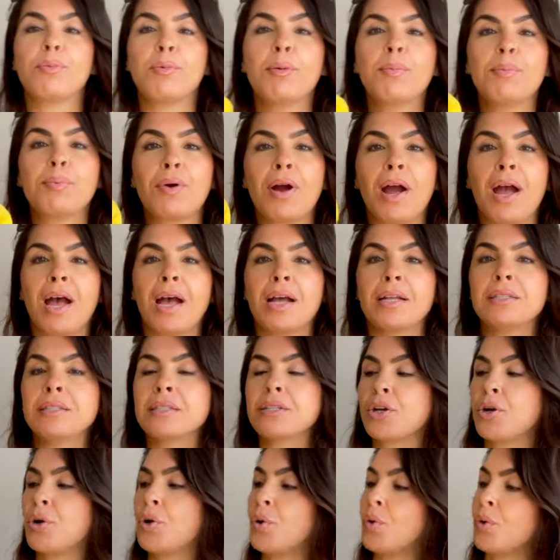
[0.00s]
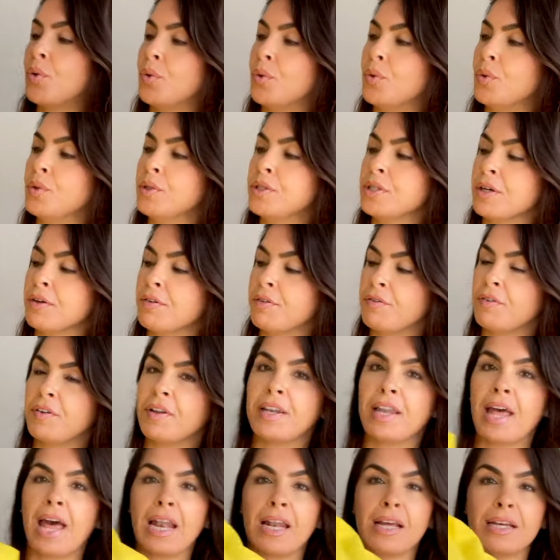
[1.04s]
a brand called
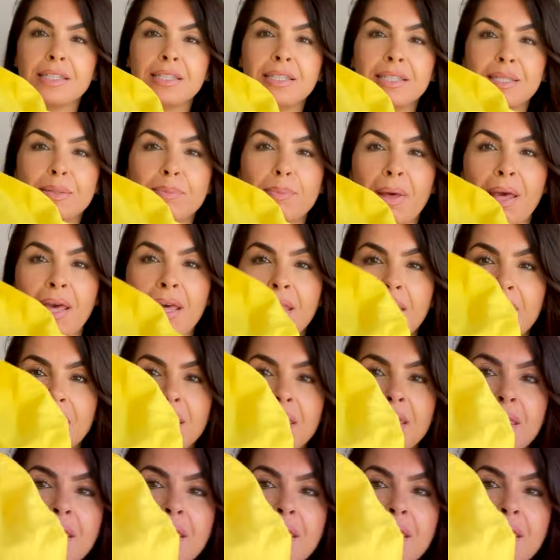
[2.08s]
Fenella Smith,